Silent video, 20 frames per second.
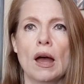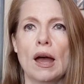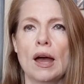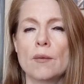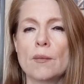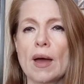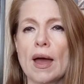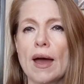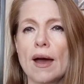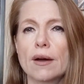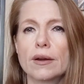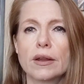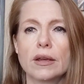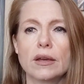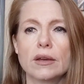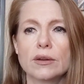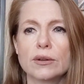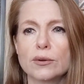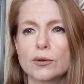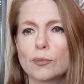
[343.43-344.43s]
How do
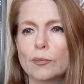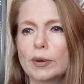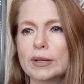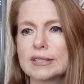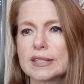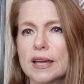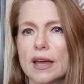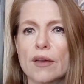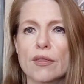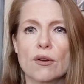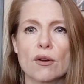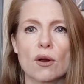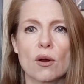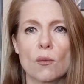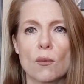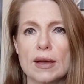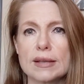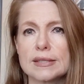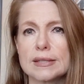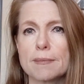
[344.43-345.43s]
you put together
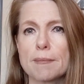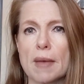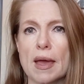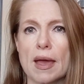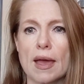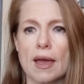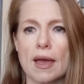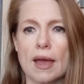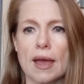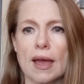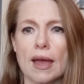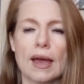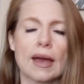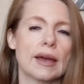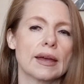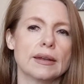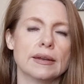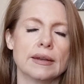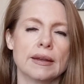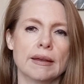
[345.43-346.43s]
a resume
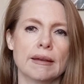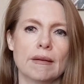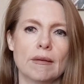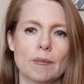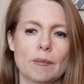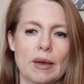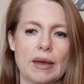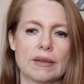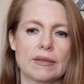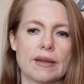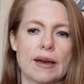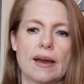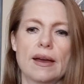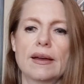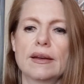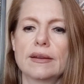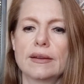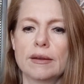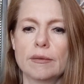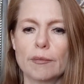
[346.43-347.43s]
and make
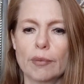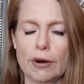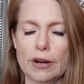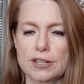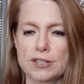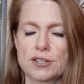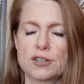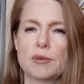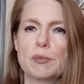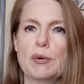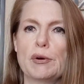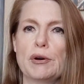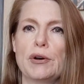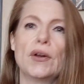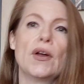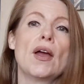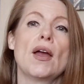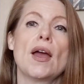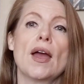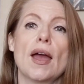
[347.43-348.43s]
that
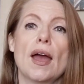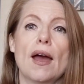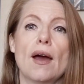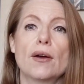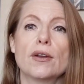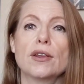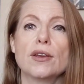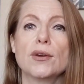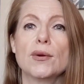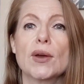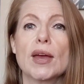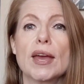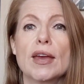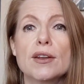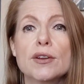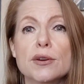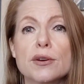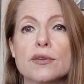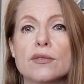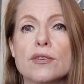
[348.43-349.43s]
impressionable? How do you
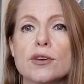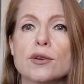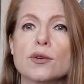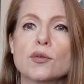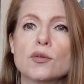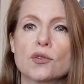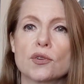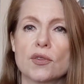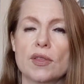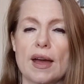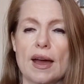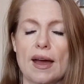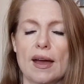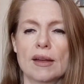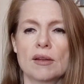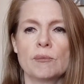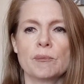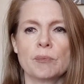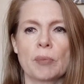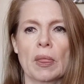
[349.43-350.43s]
interview for
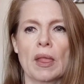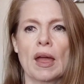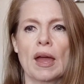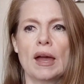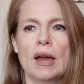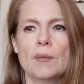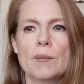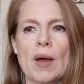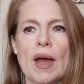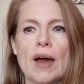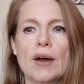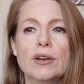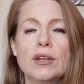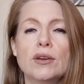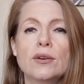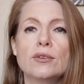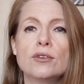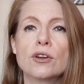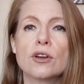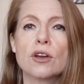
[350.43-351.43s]
that? How
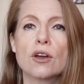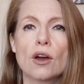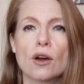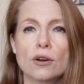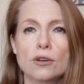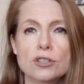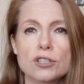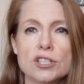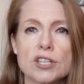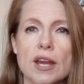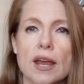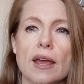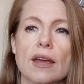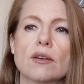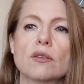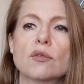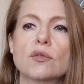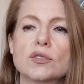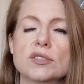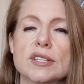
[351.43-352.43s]
do you
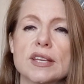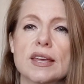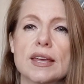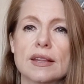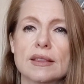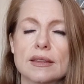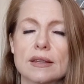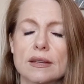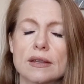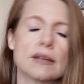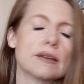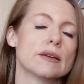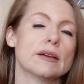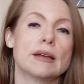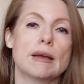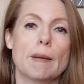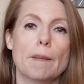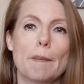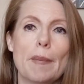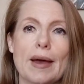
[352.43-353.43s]
negotiate to get the
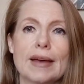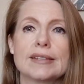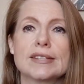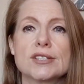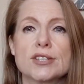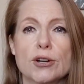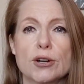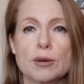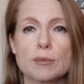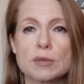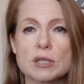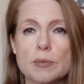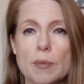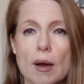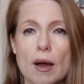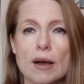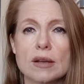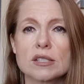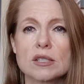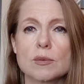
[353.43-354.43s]
best terms
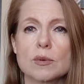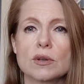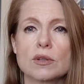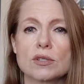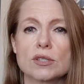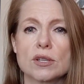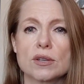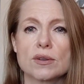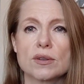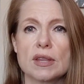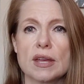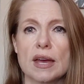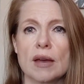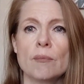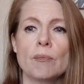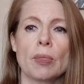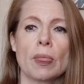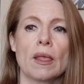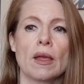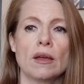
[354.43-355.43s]
possible so
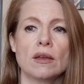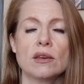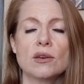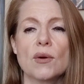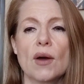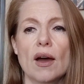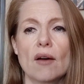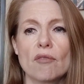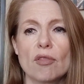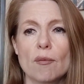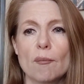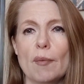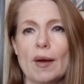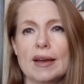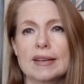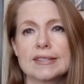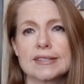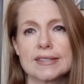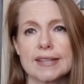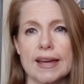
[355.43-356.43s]
that you have the
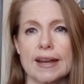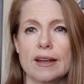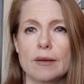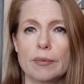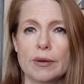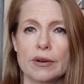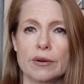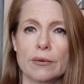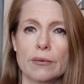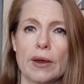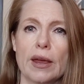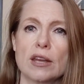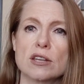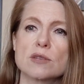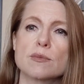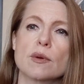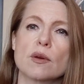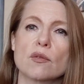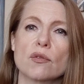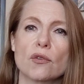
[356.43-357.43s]
best setup and
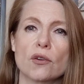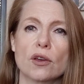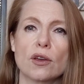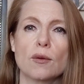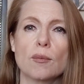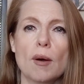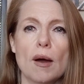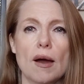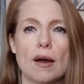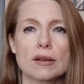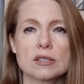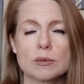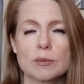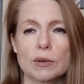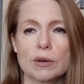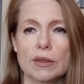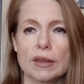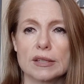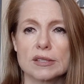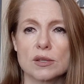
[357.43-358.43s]
arrangement for you
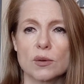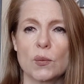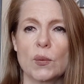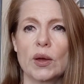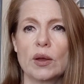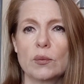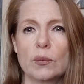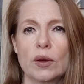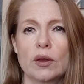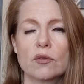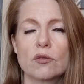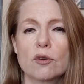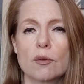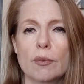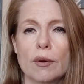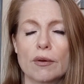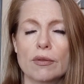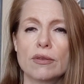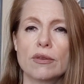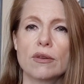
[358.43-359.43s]
possible that's a win-win
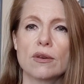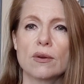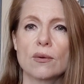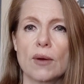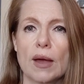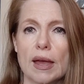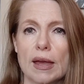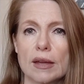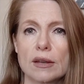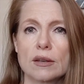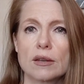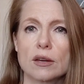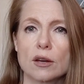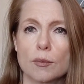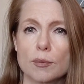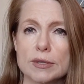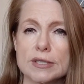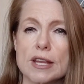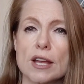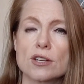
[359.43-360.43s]
for both you and
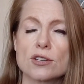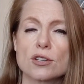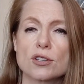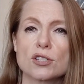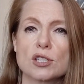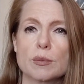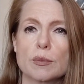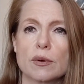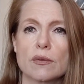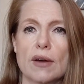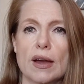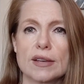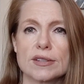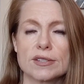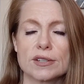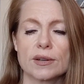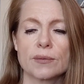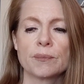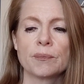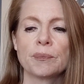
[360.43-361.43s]
your potential
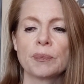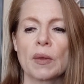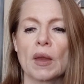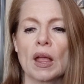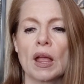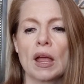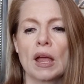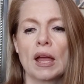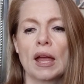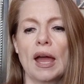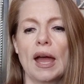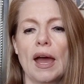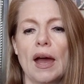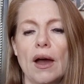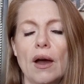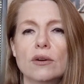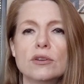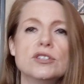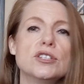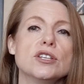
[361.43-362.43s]
supervisor?
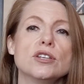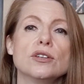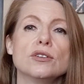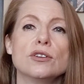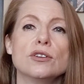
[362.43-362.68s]
How do